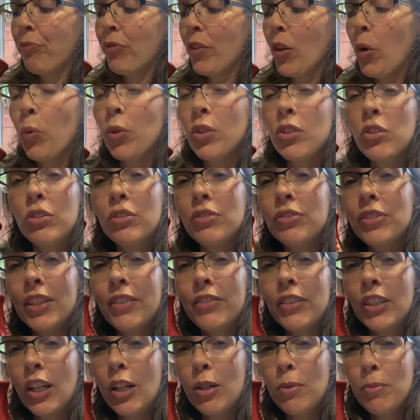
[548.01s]
What's your
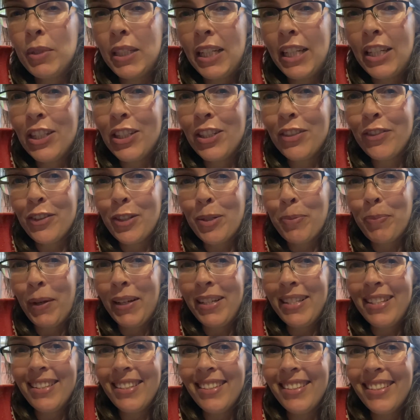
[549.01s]
favorite combination of
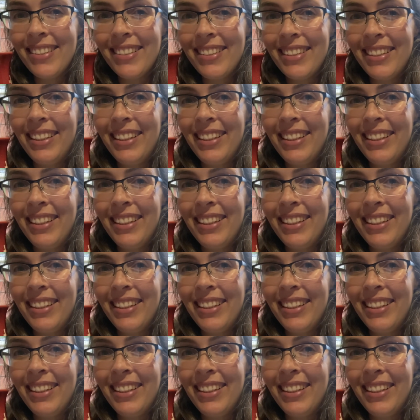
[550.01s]
spices?